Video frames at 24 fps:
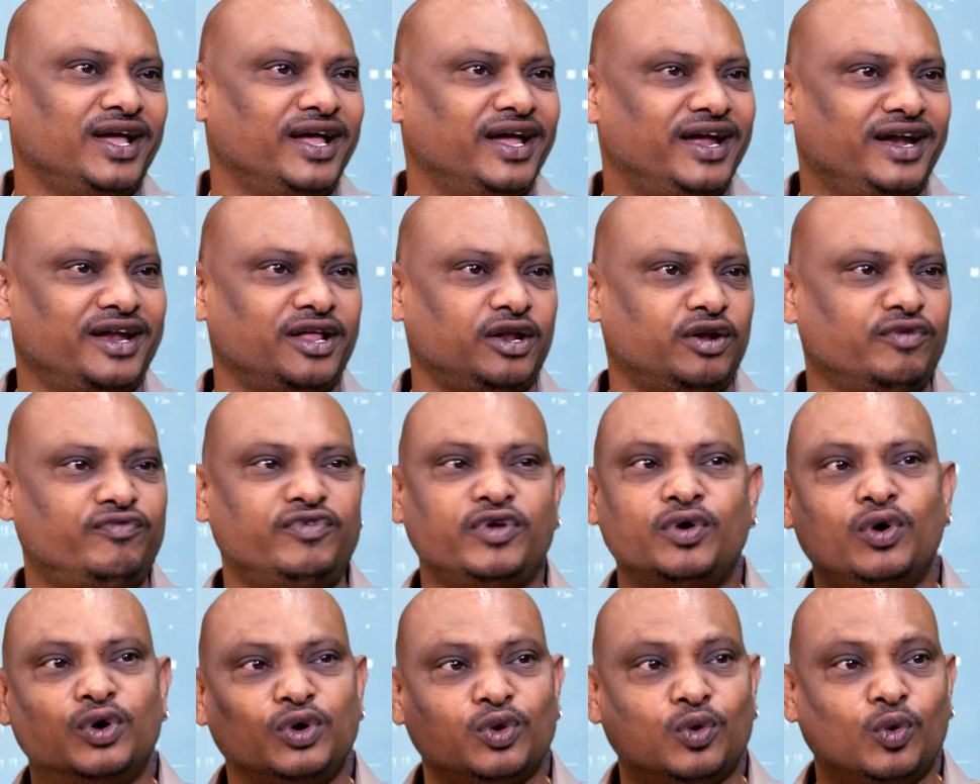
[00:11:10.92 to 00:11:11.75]
and if
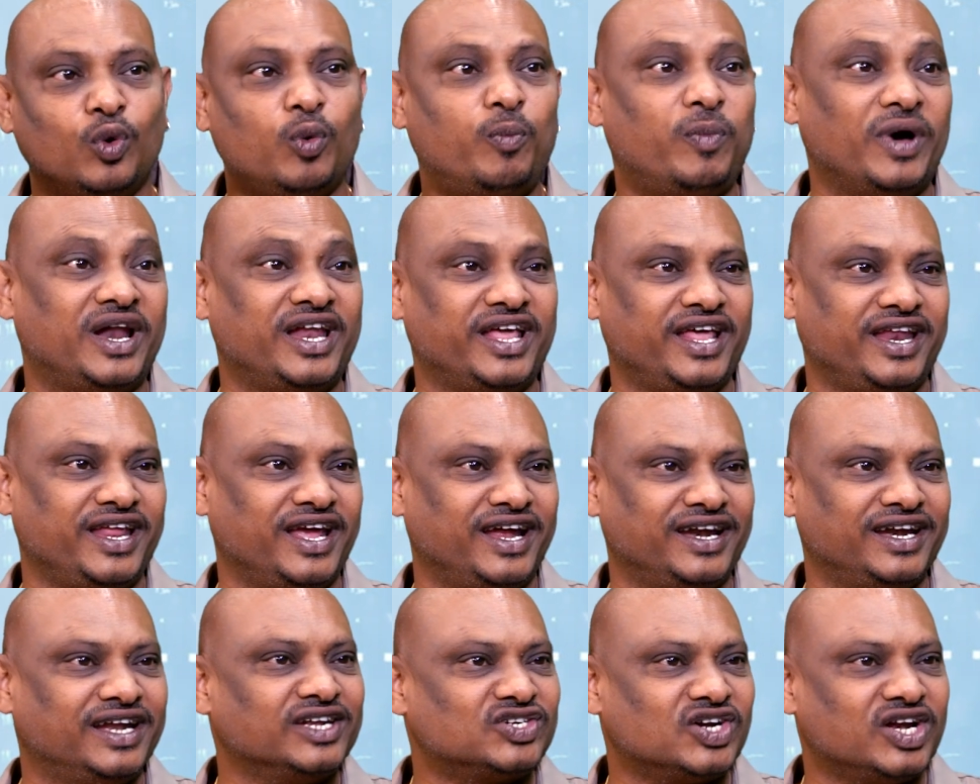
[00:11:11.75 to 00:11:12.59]
you go to Uppal area,
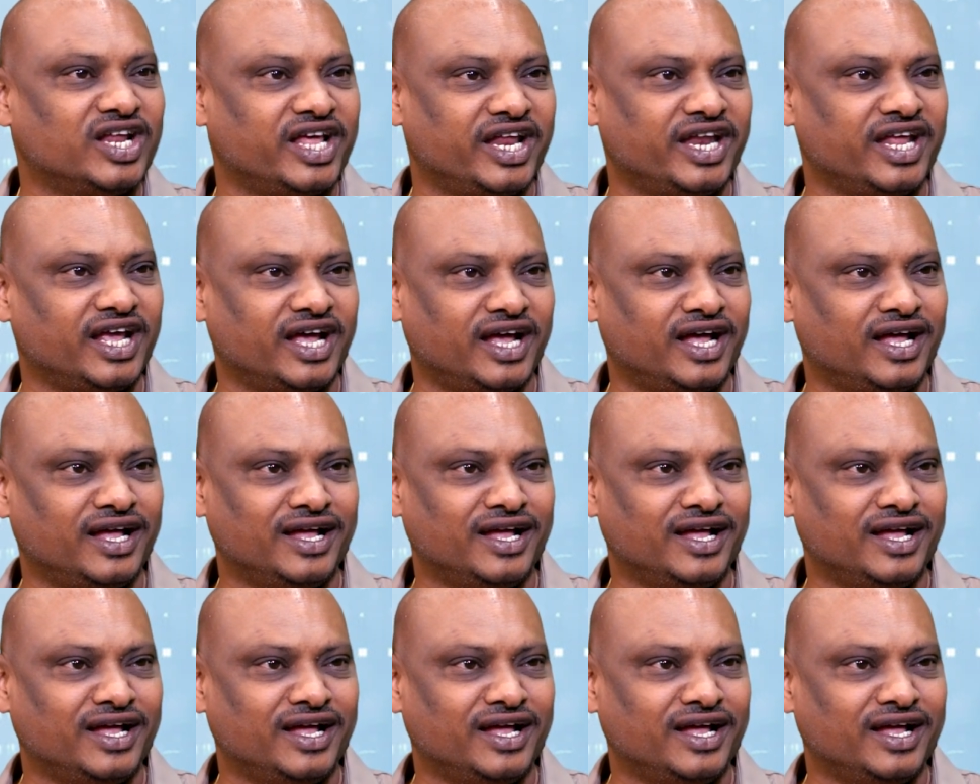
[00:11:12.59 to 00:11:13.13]
industrial area,